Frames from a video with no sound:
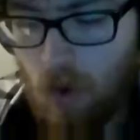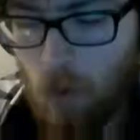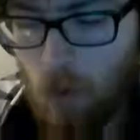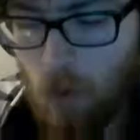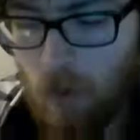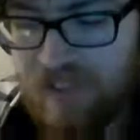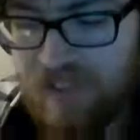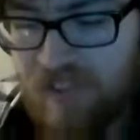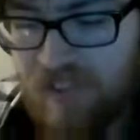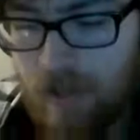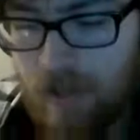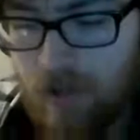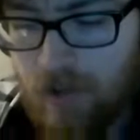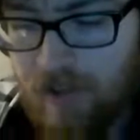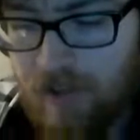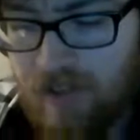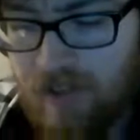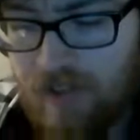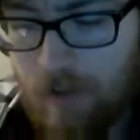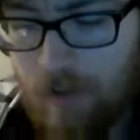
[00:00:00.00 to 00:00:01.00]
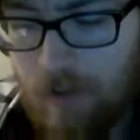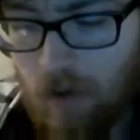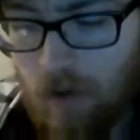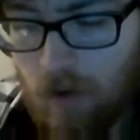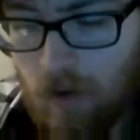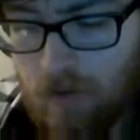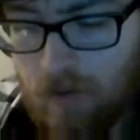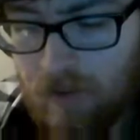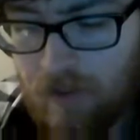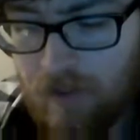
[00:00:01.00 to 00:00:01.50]
What's interesting about all
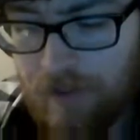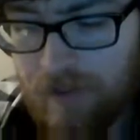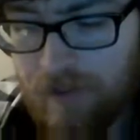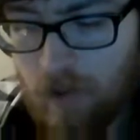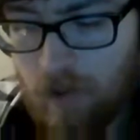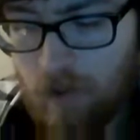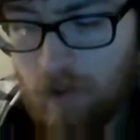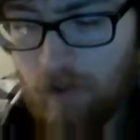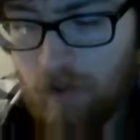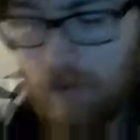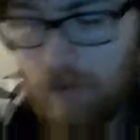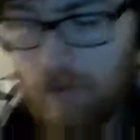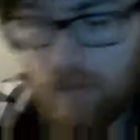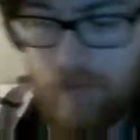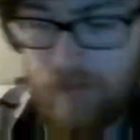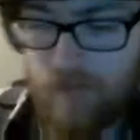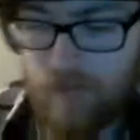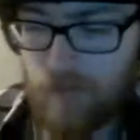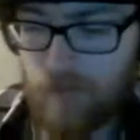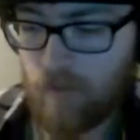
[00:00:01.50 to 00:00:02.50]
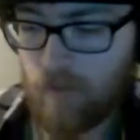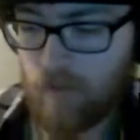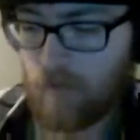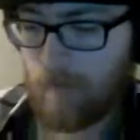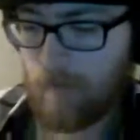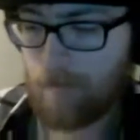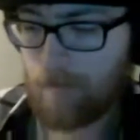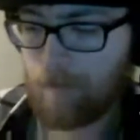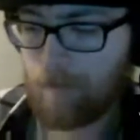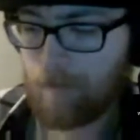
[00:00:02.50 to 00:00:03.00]
of this, though, is,
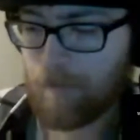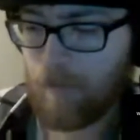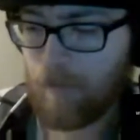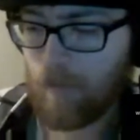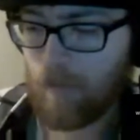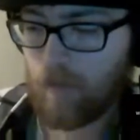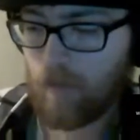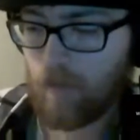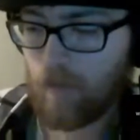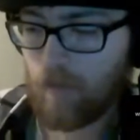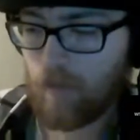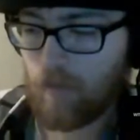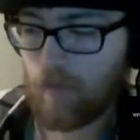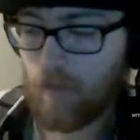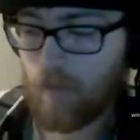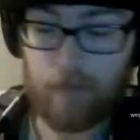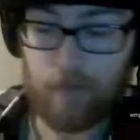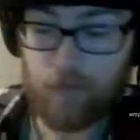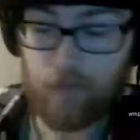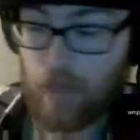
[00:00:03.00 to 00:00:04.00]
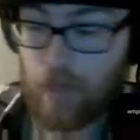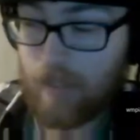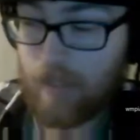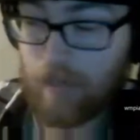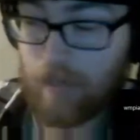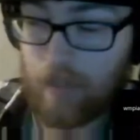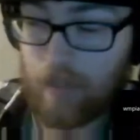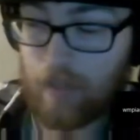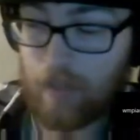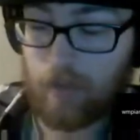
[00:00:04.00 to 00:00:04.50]
and check out
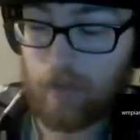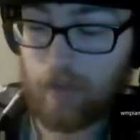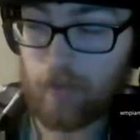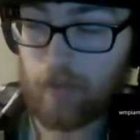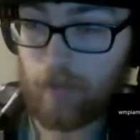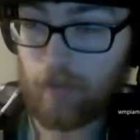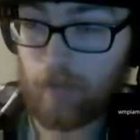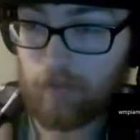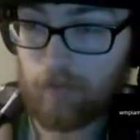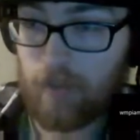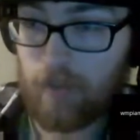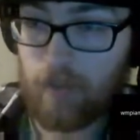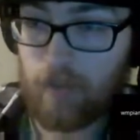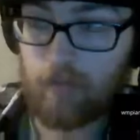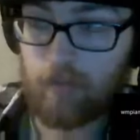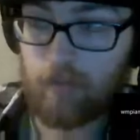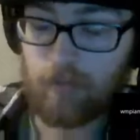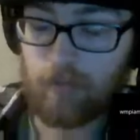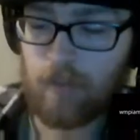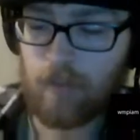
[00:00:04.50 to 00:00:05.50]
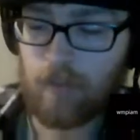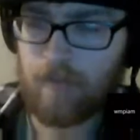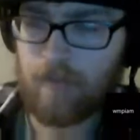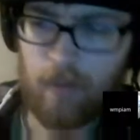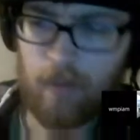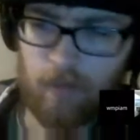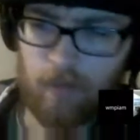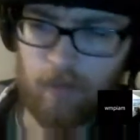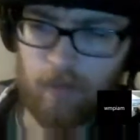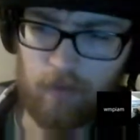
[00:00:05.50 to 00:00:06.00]
that article, really, because
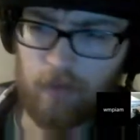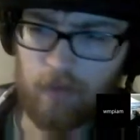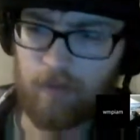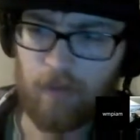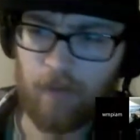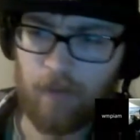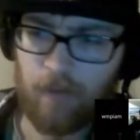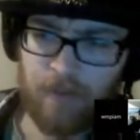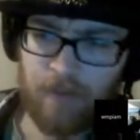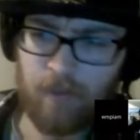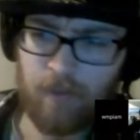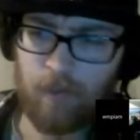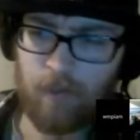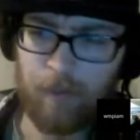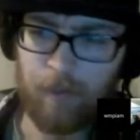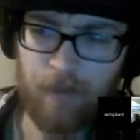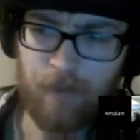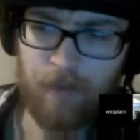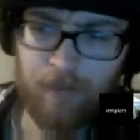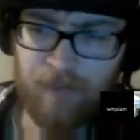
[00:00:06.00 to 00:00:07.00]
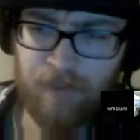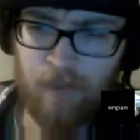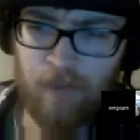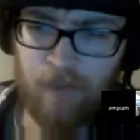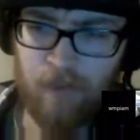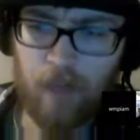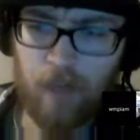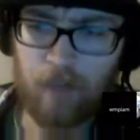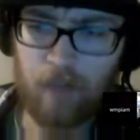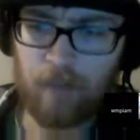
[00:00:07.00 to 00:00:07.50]
it involves the solar panels in
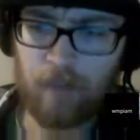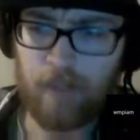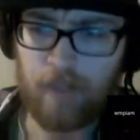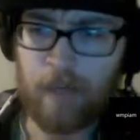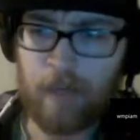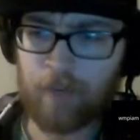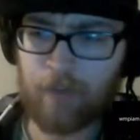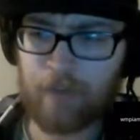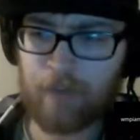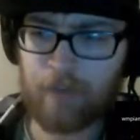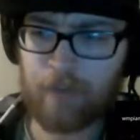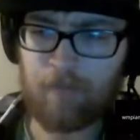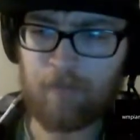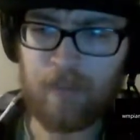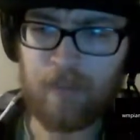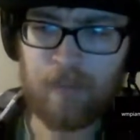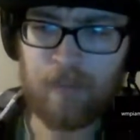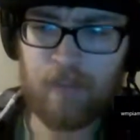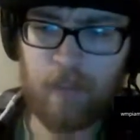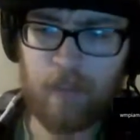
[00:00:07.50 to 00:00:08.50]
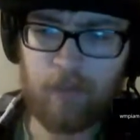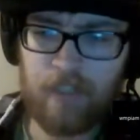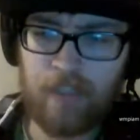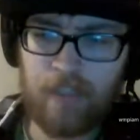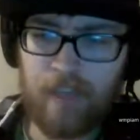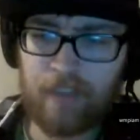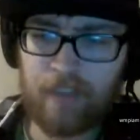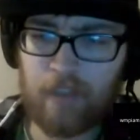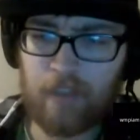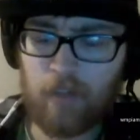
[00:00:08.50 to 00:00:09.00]
Nevada and how the government's kind of
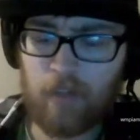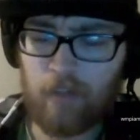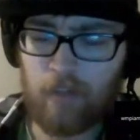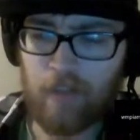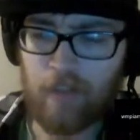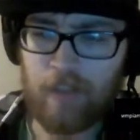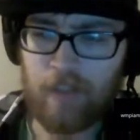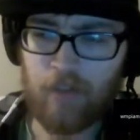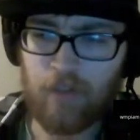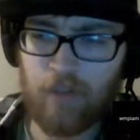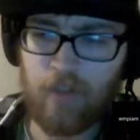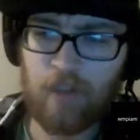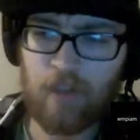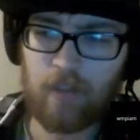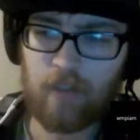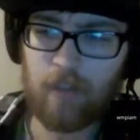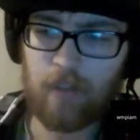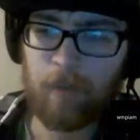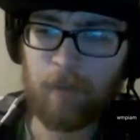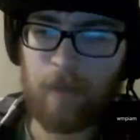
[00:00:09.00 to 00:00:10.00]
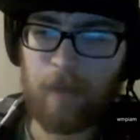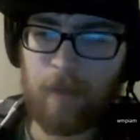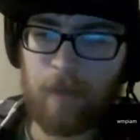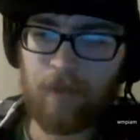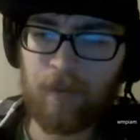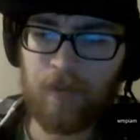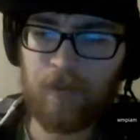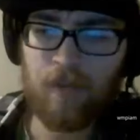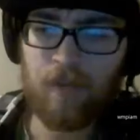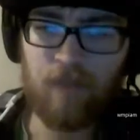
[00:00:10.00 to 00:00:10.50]
reneging on all that shit, and people
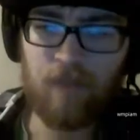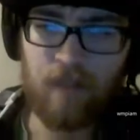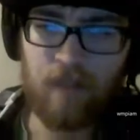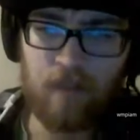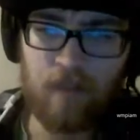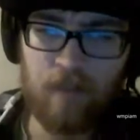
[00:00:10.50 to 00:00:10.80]
just invested in